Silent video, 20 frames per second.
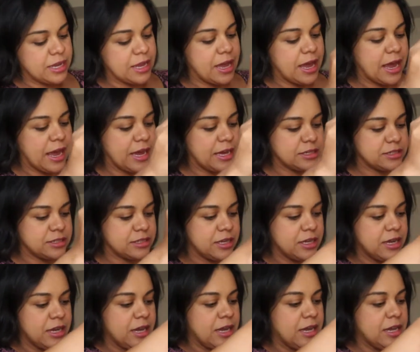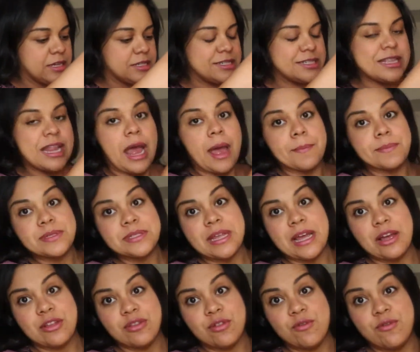it has snaps
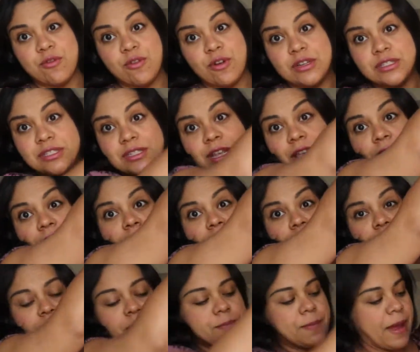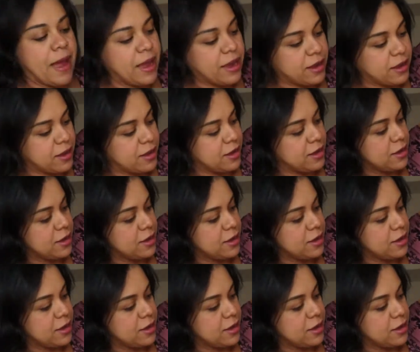down the front and the back.